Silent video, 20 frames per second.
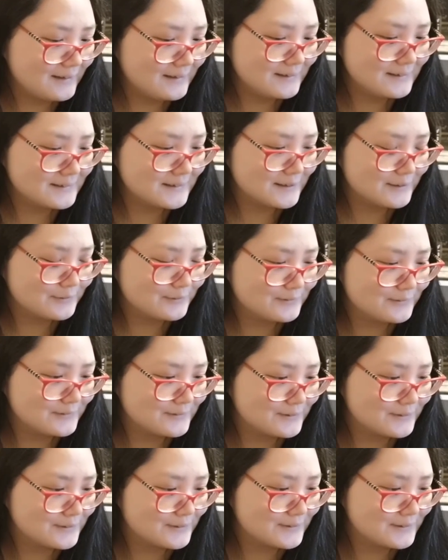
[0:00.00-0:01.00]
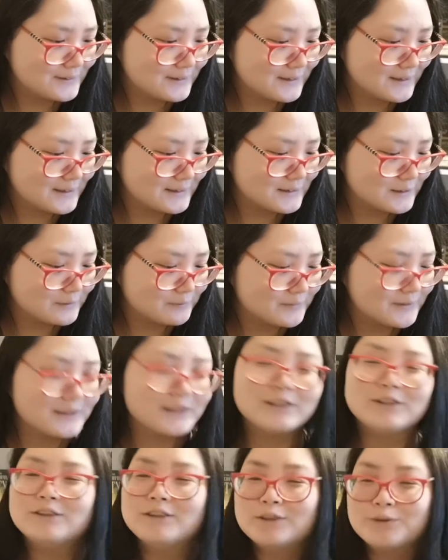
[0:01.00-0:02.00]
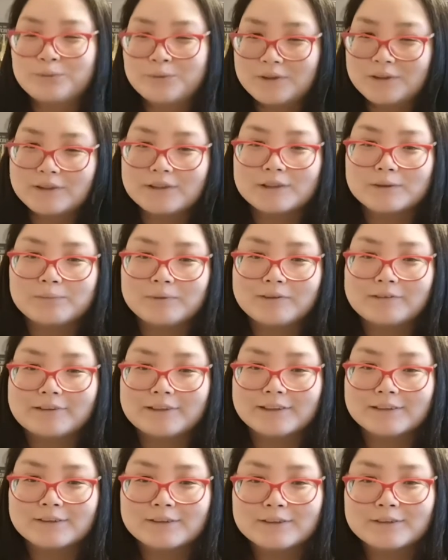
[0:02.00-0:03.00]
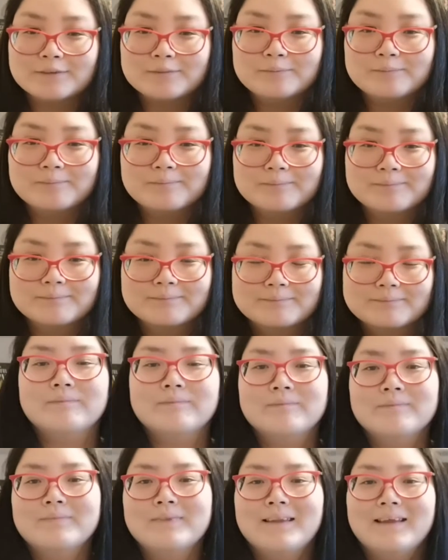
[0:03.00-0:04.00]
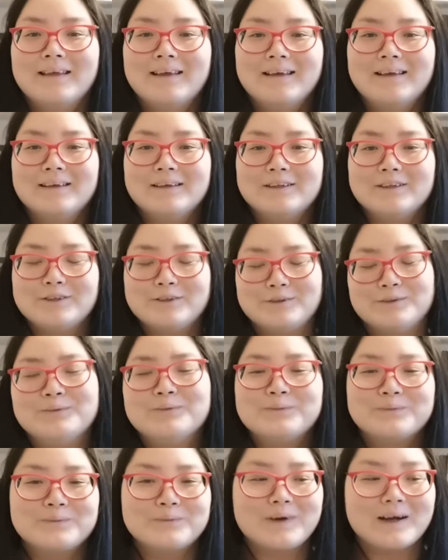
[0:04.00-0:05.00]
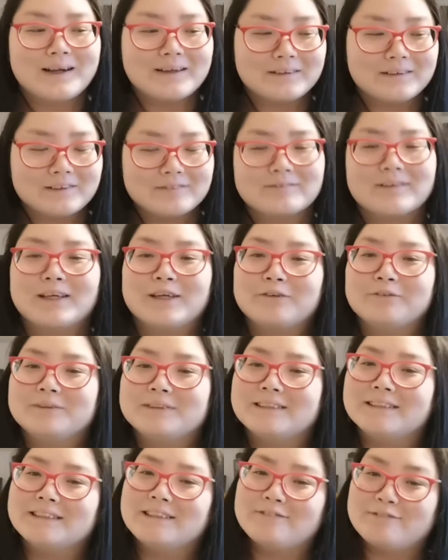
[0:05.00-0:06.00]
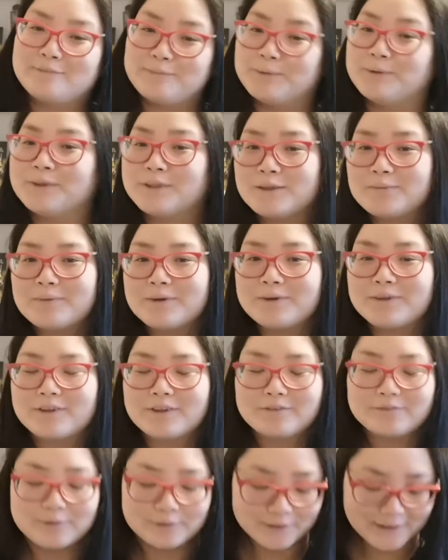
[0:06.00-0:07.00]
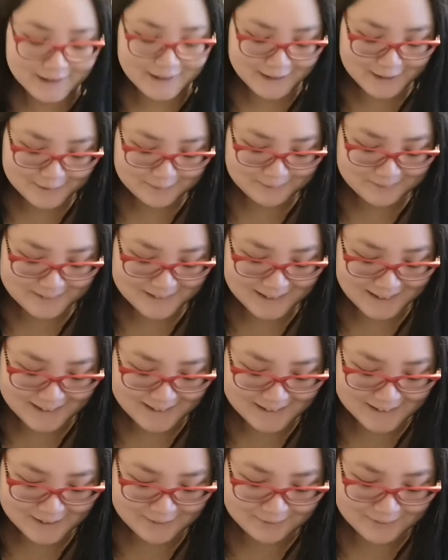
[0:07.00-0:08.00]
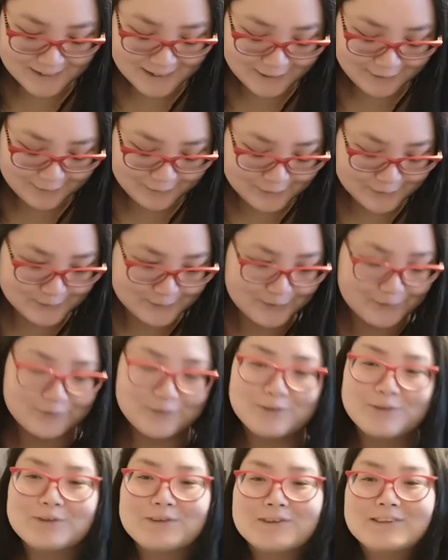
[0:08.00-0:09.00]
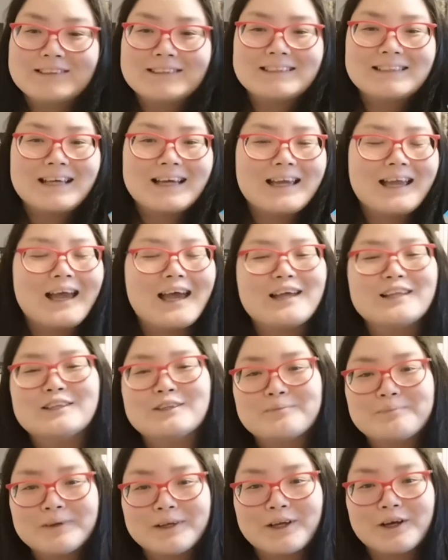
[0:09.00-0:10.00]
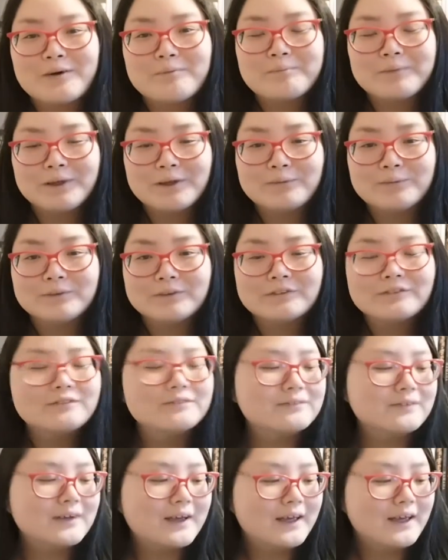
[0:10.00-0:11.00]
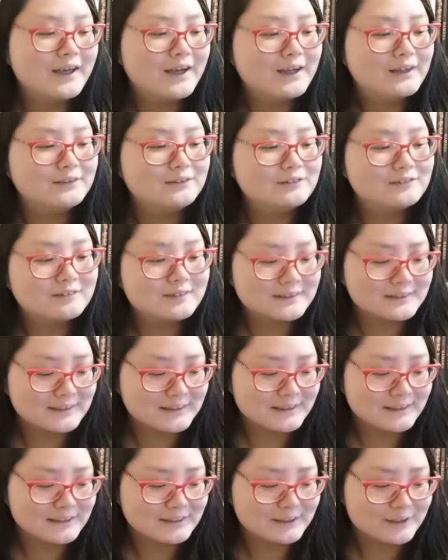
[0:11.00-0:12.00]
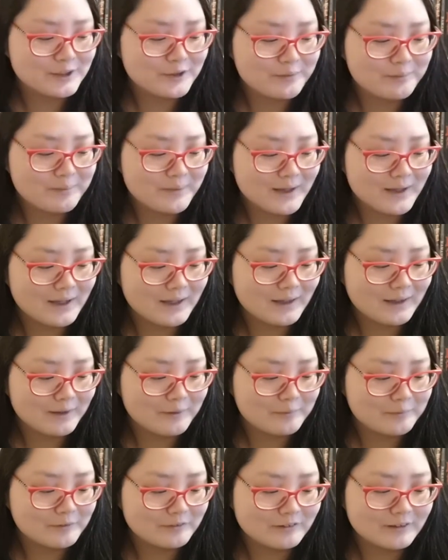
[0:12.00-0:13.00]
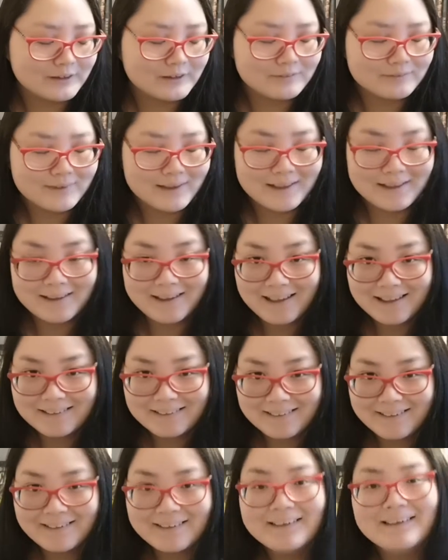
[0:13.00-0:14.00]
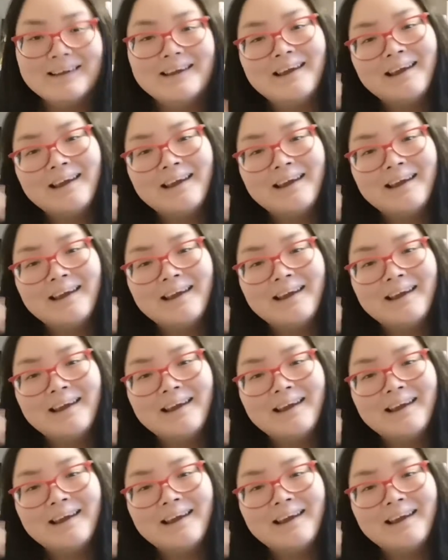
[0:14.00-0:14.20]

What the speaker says: it sounds like something that you just want to experience. You know I love languages, I've spoken about it a few times in this video, so of course I had to pick up Beowulf, a new translation by Maria Ivana Headley.